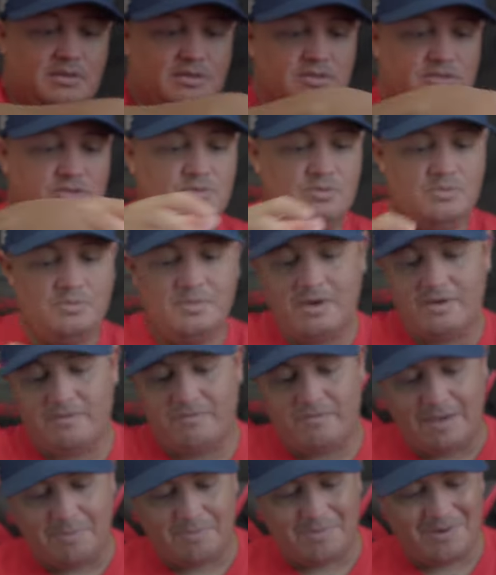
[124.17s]
Zoom
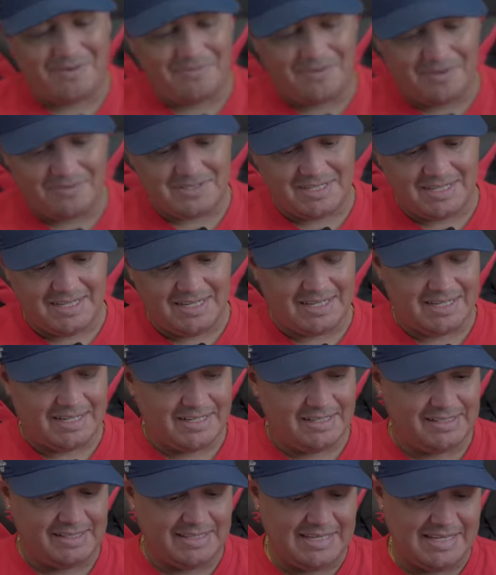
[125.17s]
Vapor 15
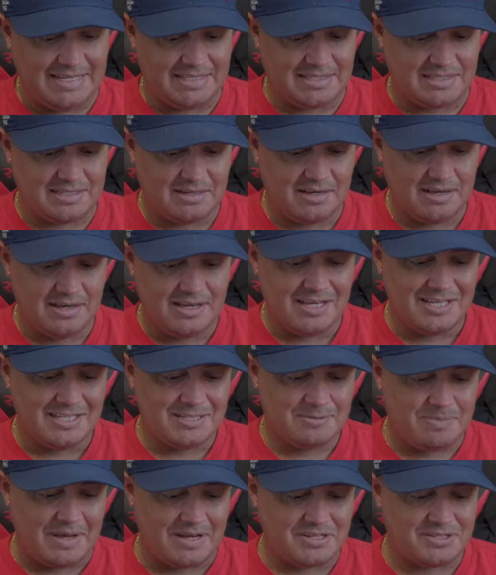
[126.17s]
Elite
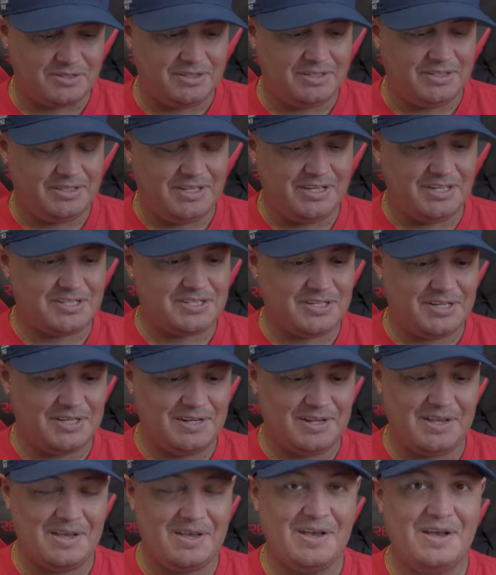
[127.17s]
Special Edition.